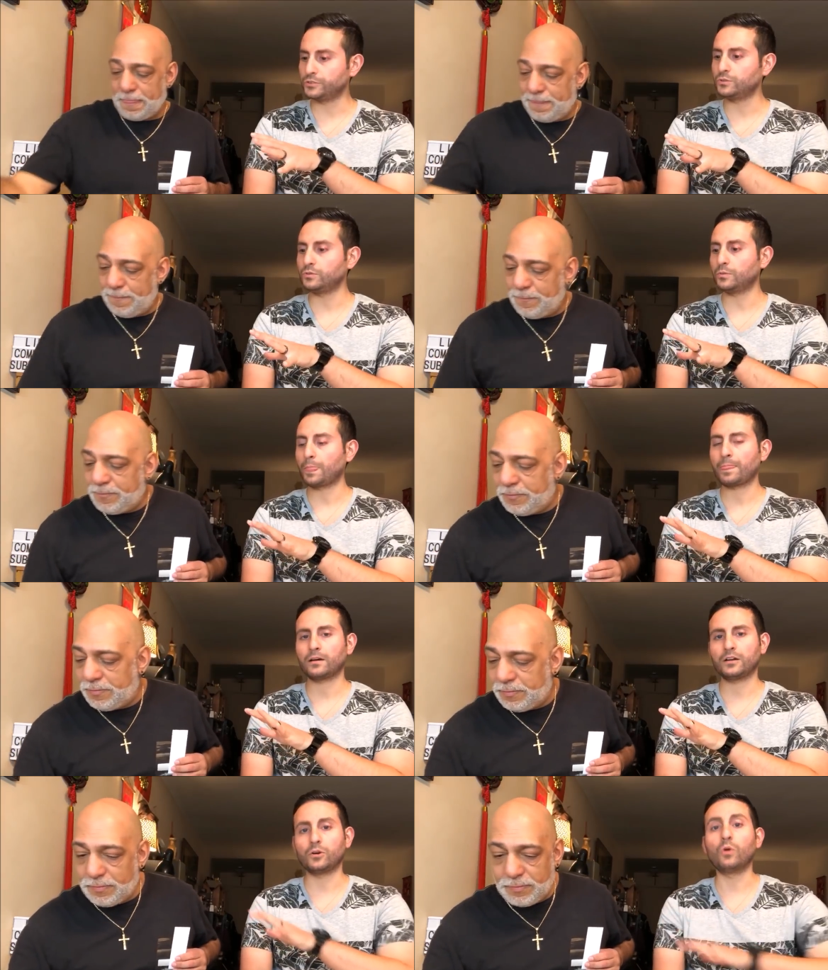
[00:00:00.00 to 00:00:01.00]
Speaker 1: do
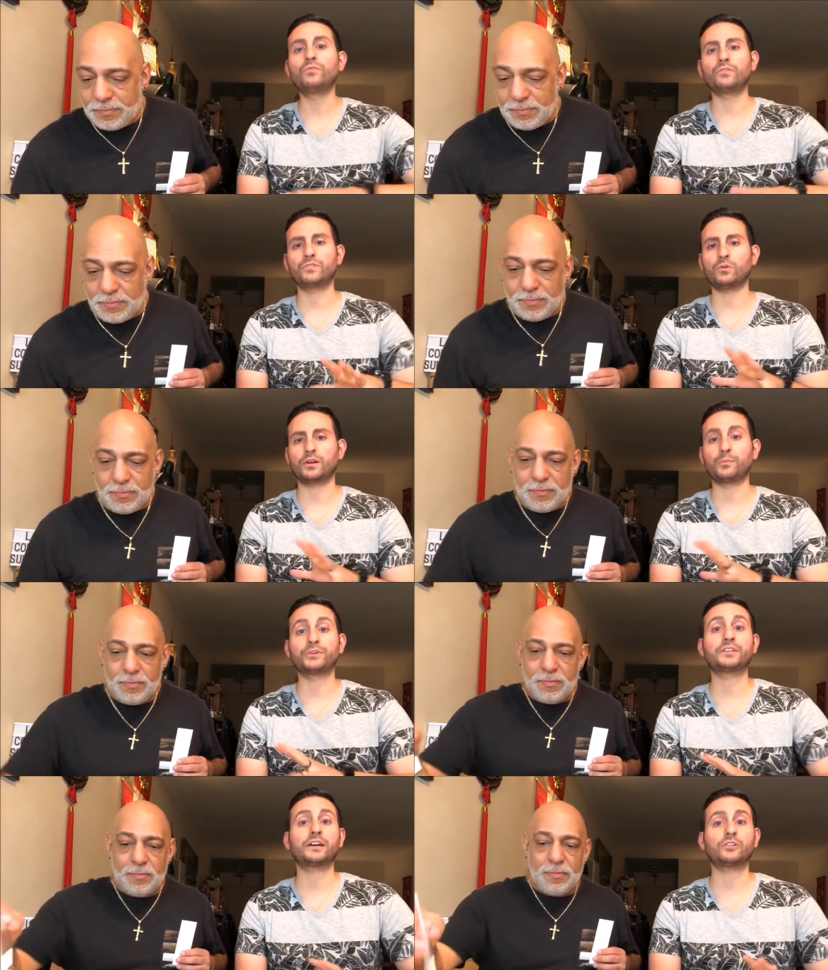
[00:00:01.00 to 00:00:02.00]
an overview on a
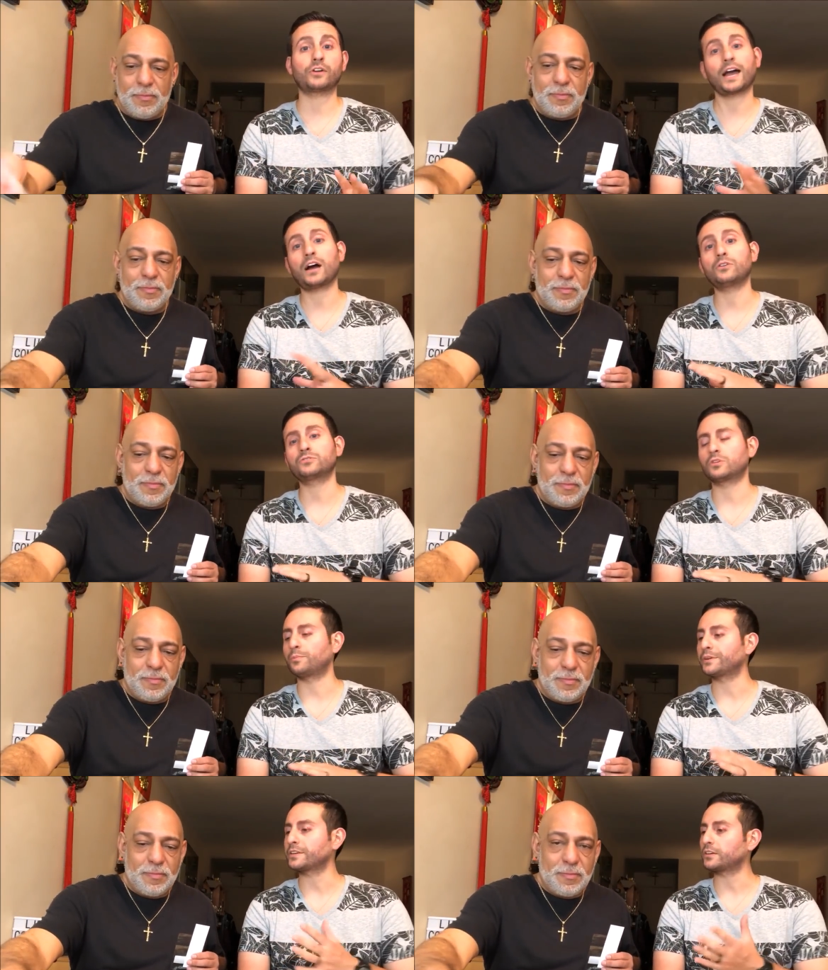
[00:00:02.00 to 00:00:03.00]
particular house or a
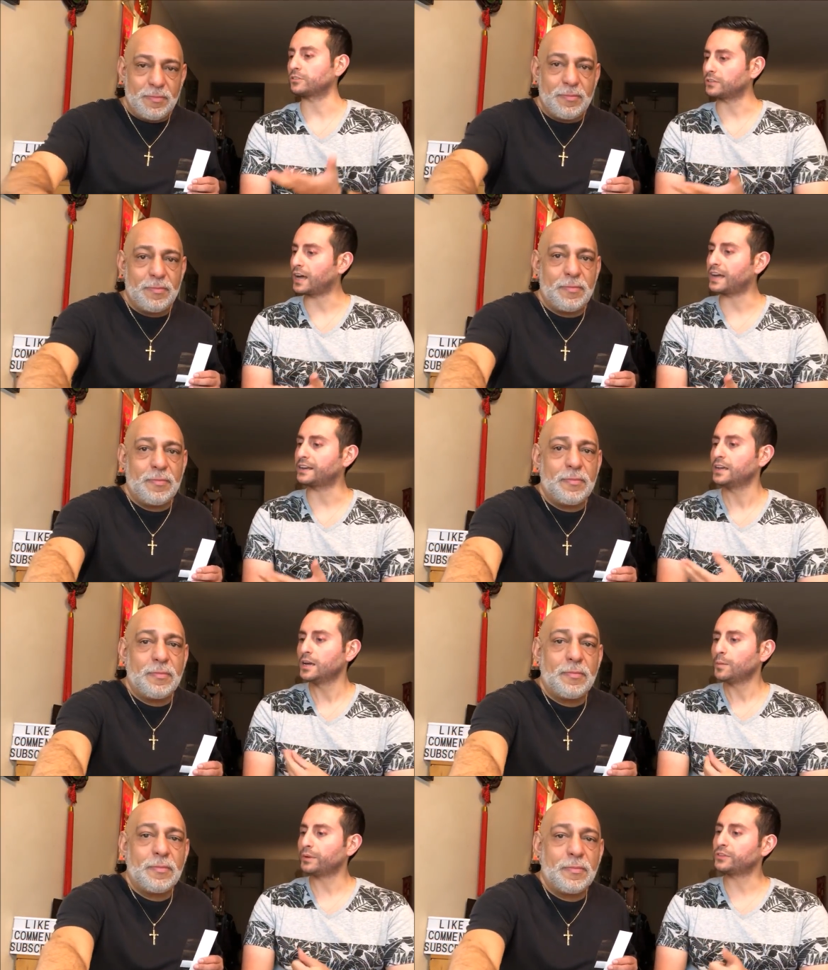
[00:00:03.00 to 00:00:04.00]
particular line,
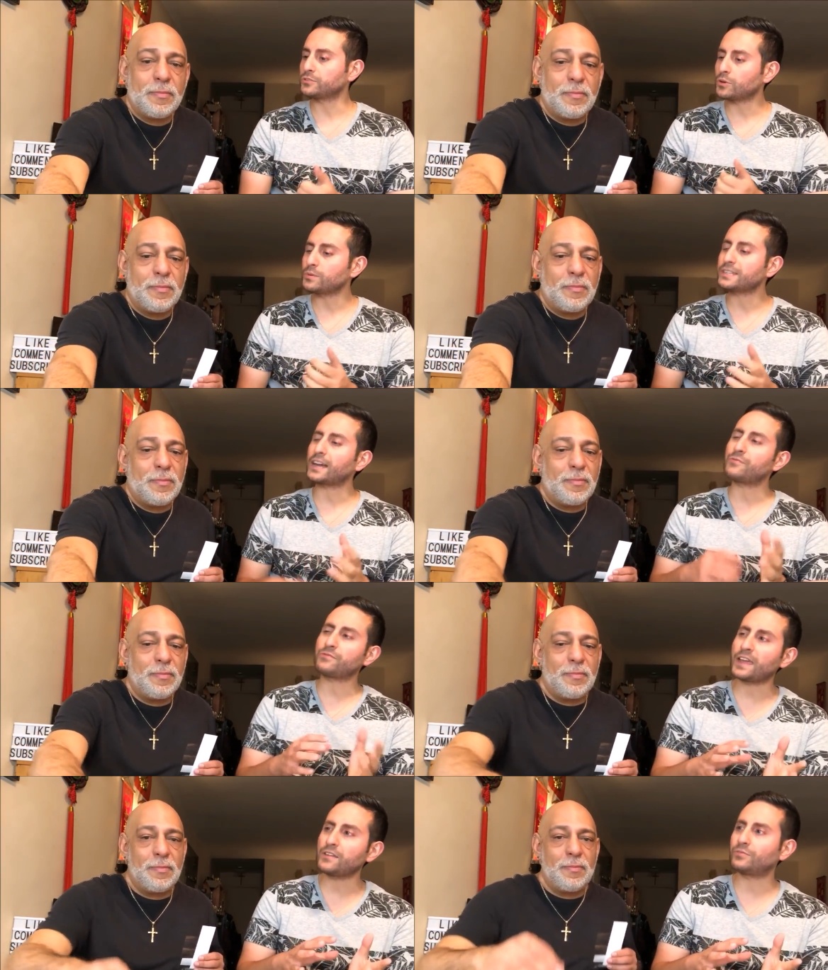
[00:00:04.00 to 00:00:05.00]
but there's always like a
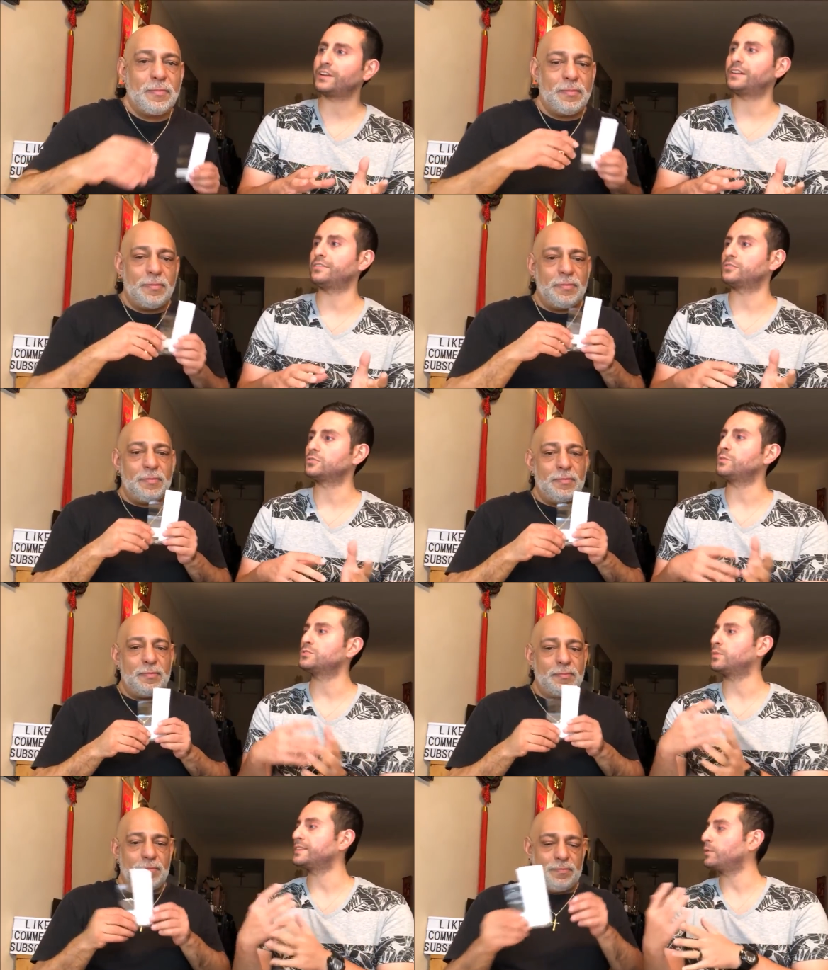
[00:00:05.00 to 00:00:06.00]
favorite and there's
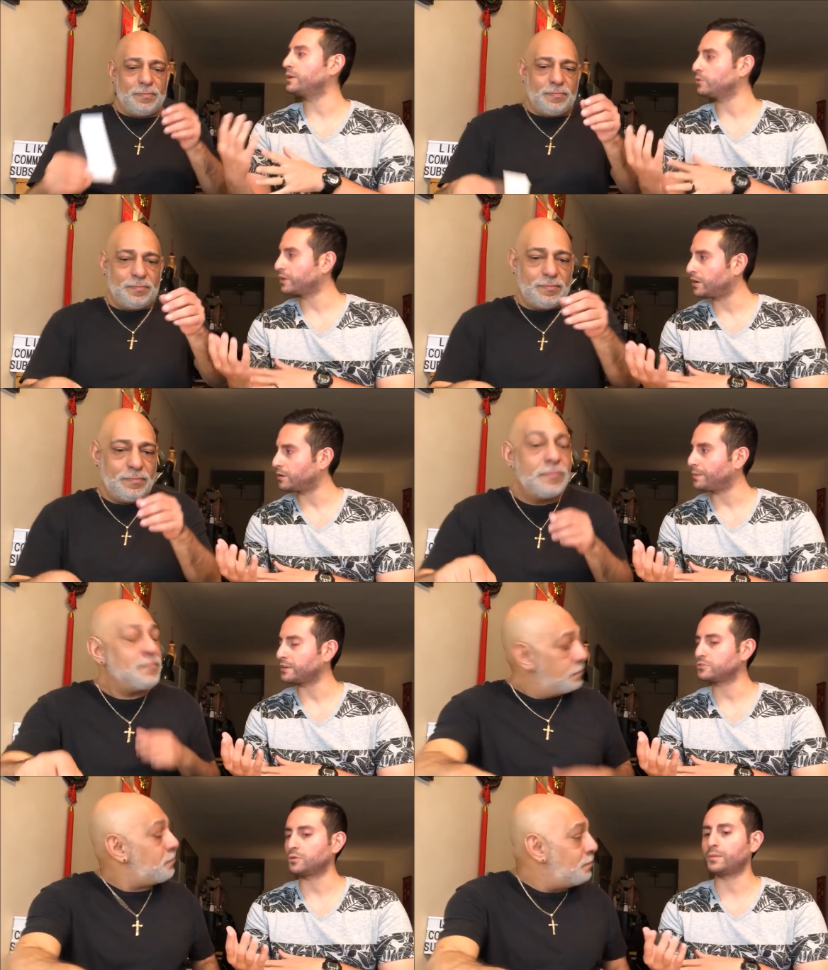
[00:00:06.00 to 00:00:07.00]
always one that we don't care
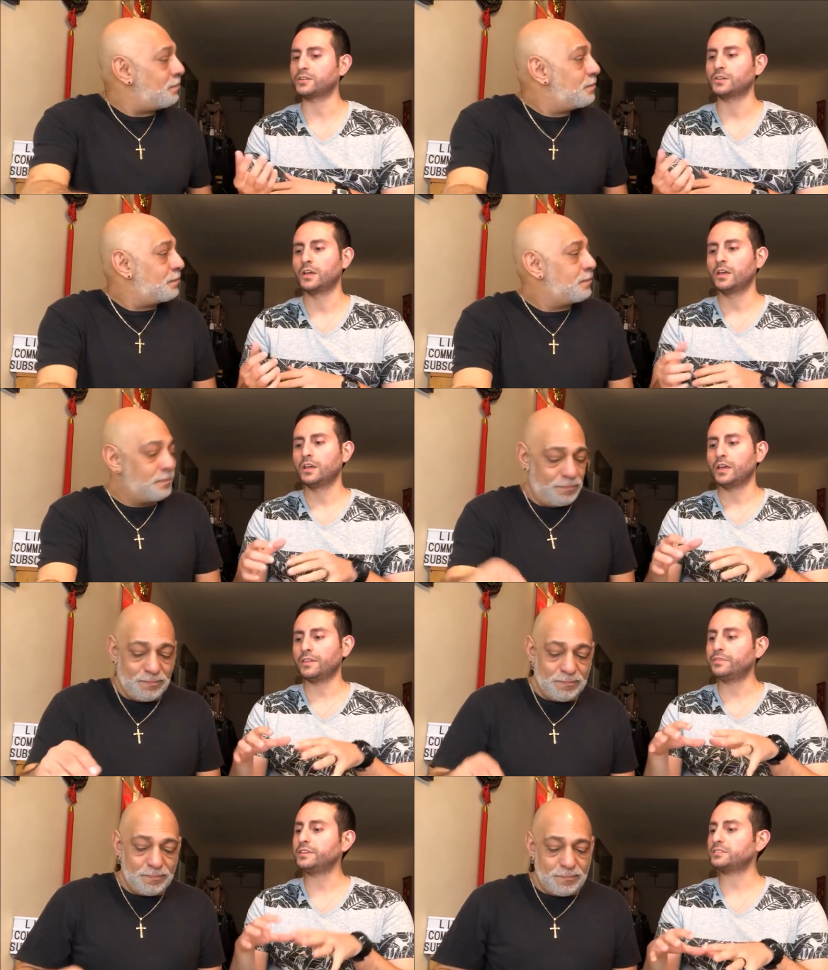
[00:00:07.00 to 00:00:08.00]
about so mm-hmm. much.
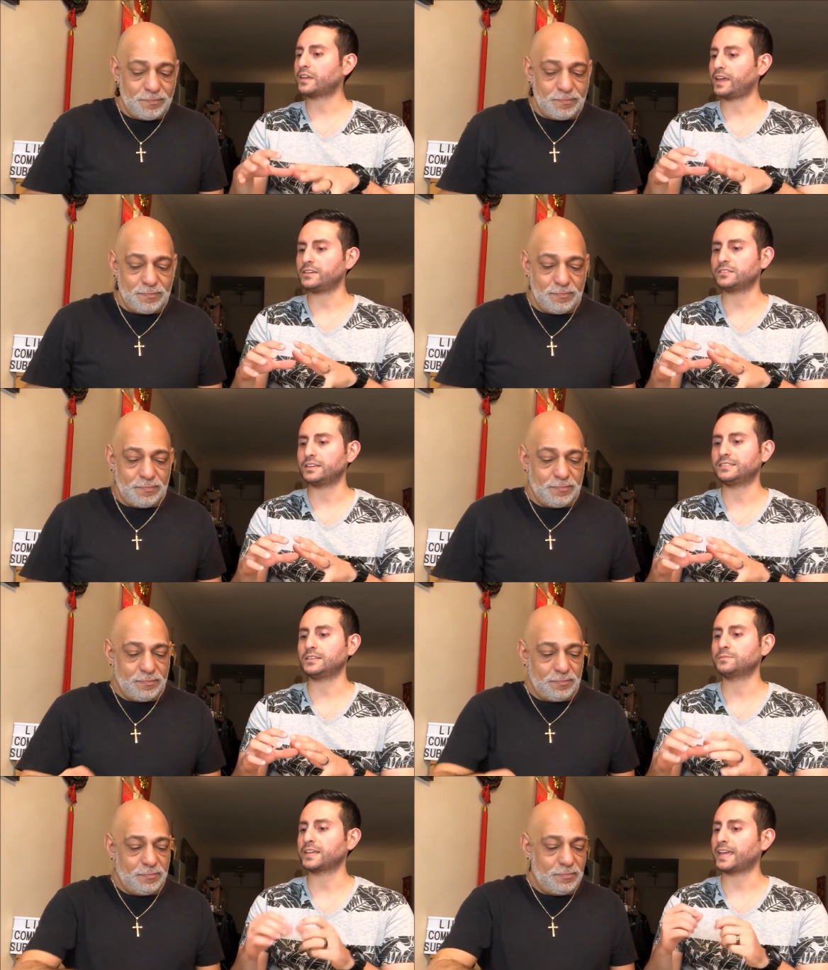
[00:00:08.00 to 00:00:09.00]
In this case, it
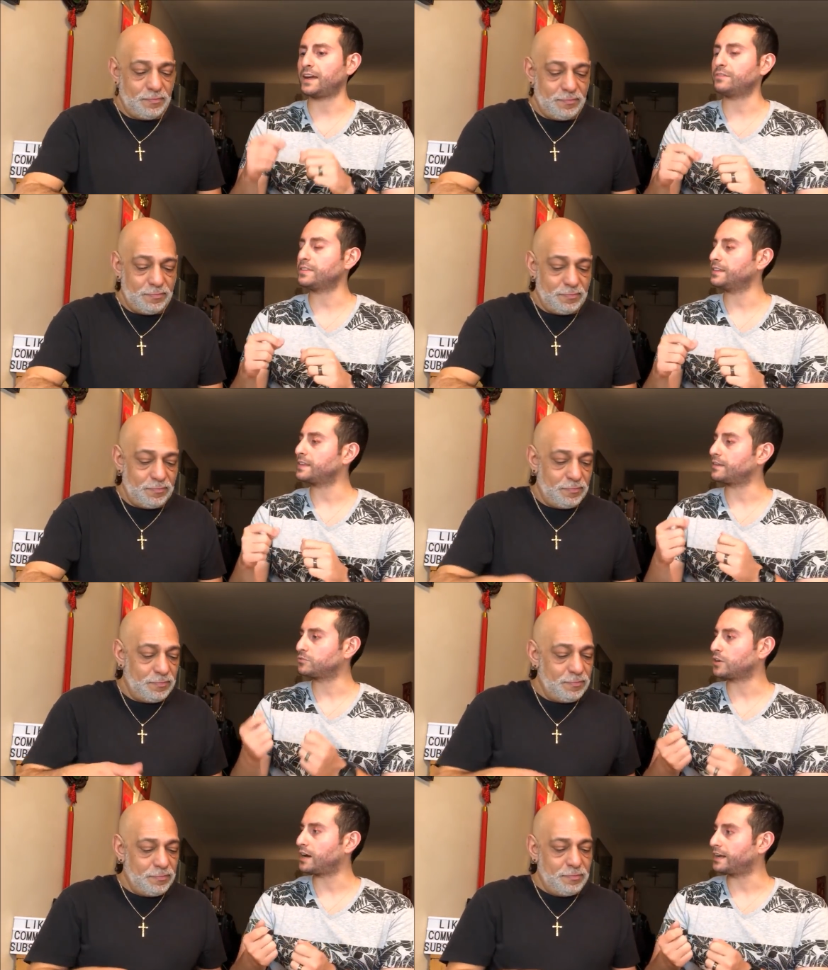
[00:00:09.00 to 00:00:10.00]
seems like everything that I've
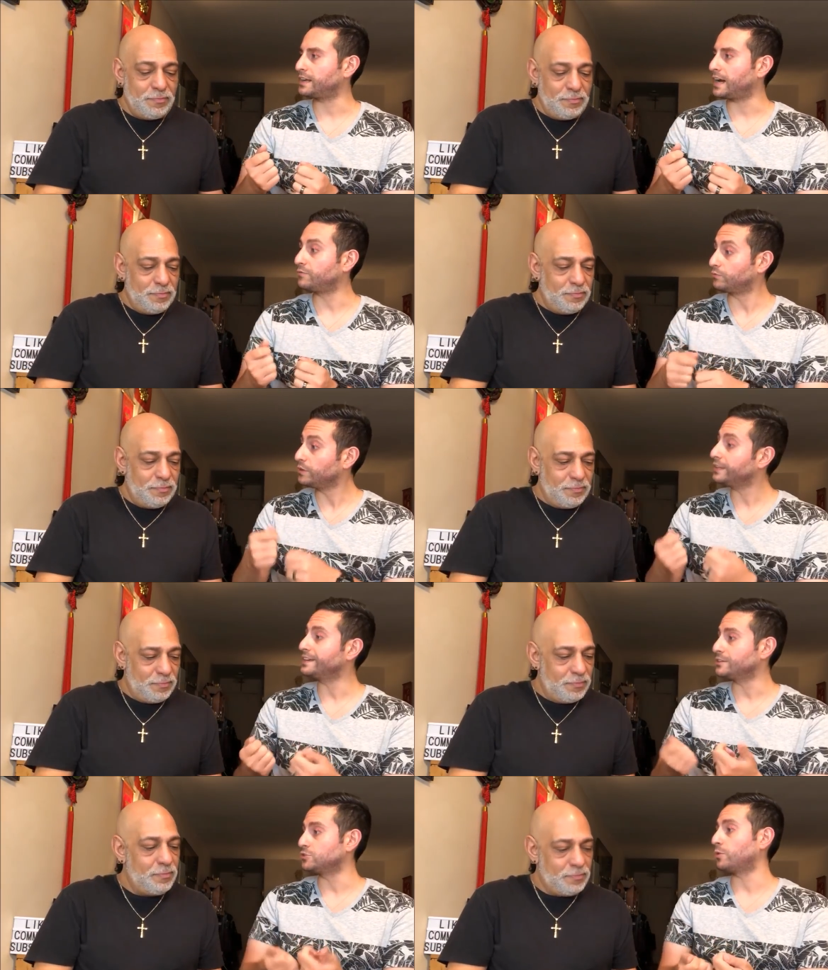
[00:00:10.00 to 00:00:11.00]
tried, I've
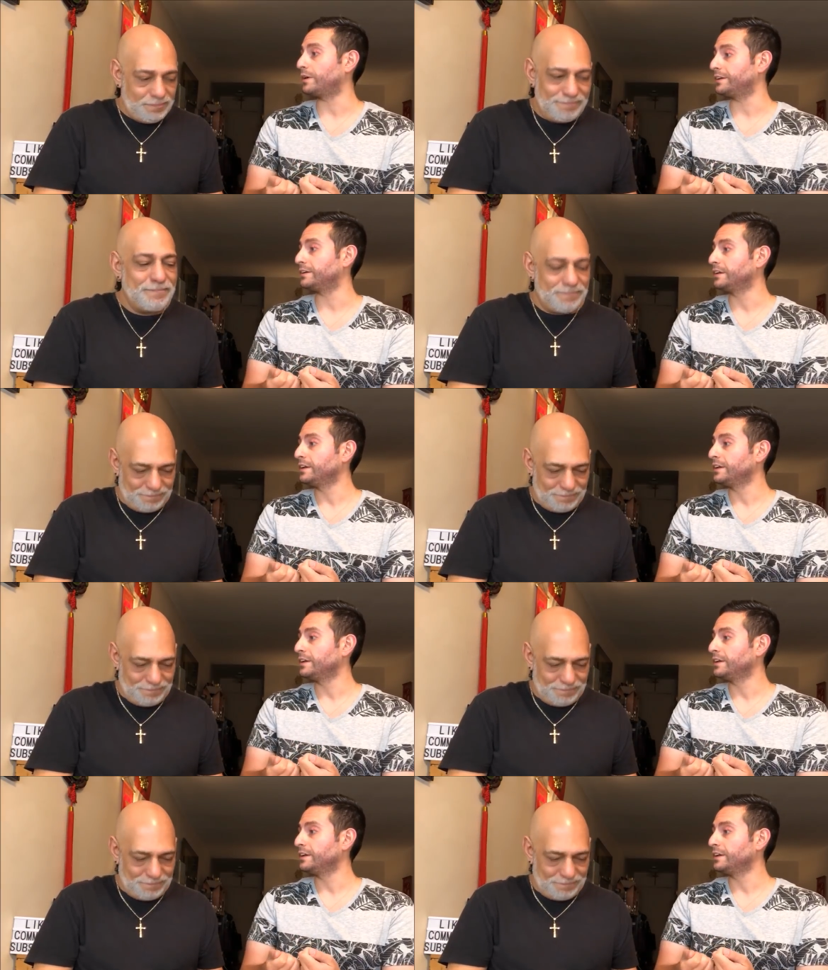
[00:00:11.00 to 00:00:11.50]
really enjoyed,